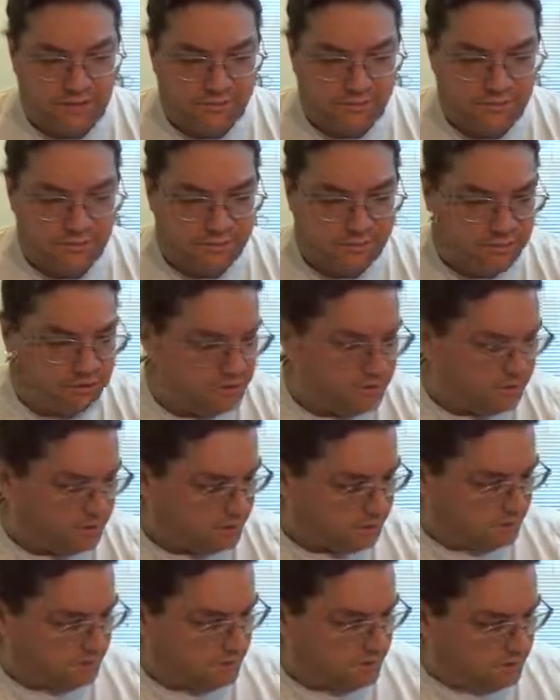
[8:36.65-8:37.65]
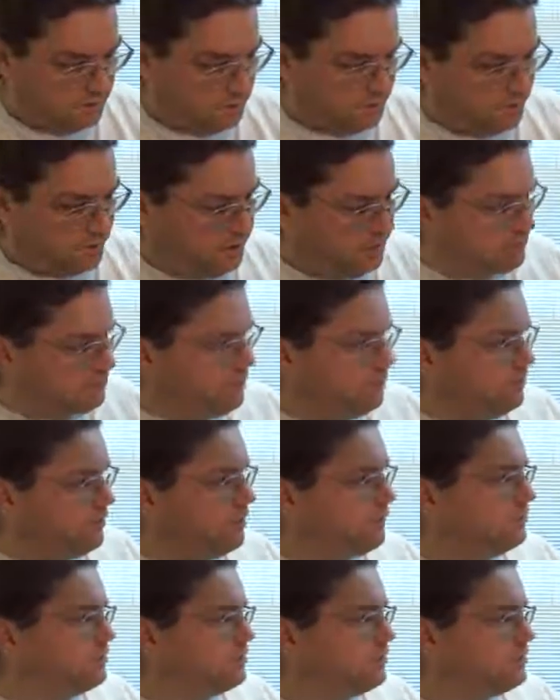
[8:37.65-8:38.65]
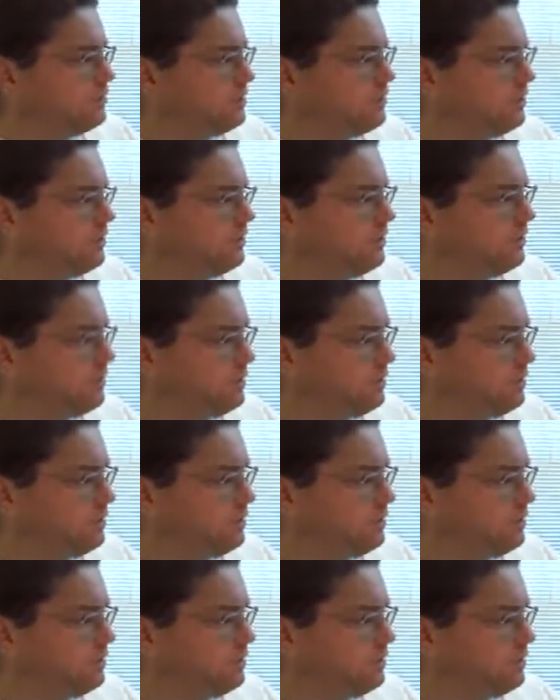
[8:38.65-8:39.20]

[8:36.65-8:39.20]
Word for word: fourth business, I think that was three of them, wasn't it?